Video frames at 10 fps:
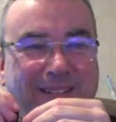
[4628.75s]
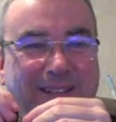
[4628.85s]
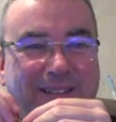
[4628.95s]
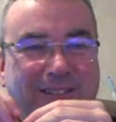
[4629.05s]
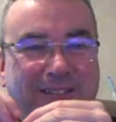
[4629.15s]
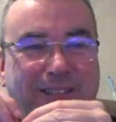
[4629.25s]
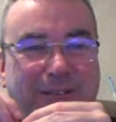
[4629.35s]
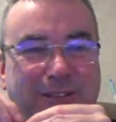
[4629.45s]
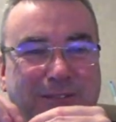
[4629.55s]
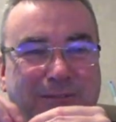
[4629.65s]
It does
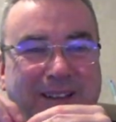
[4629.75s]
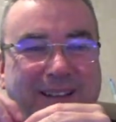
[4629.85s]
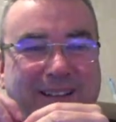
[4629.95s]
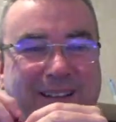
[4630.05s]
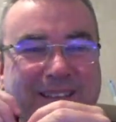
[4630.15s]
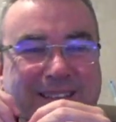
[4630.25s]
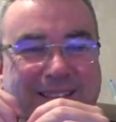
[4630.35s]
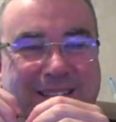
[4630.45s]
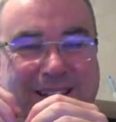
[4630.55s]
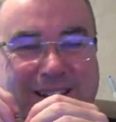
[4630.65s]
count as work, yes.
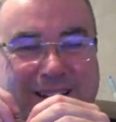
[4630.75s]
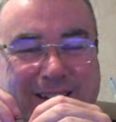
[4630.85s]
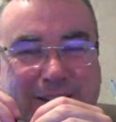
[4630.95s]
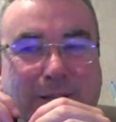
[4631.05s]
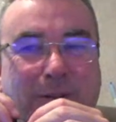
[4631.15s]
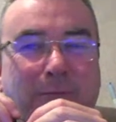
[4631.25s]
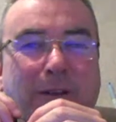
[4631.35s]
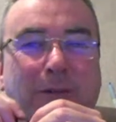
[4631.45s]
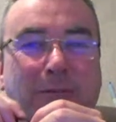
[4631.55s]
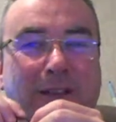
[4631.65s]
You do
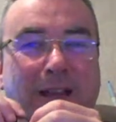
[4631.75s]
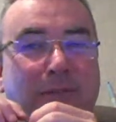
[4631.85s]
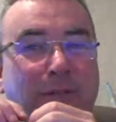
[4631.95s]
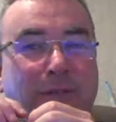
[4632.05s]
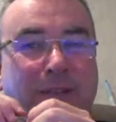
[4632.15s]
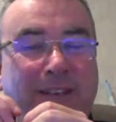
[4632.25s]
know that everything